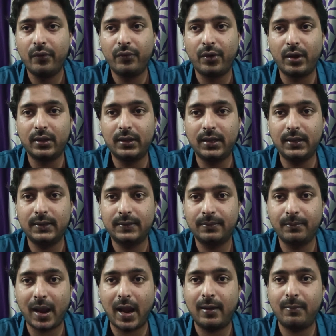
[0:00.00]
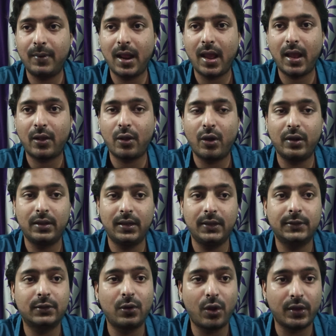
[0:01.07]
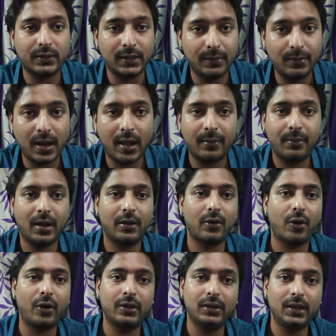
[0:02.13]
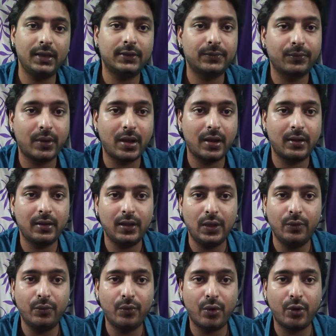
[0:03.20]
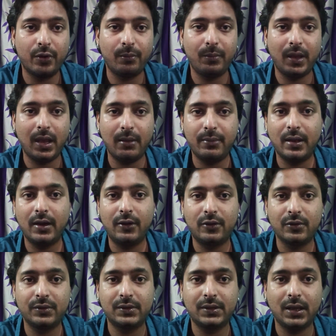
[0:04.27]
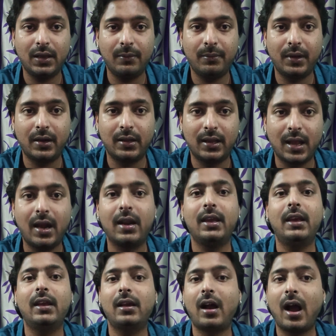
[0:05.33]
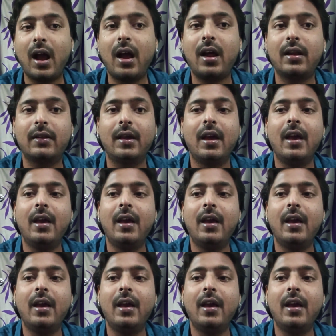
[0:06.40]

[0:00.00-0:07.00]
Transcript: for this matte black or this glossy black, but on this one you won't be able to see. But there are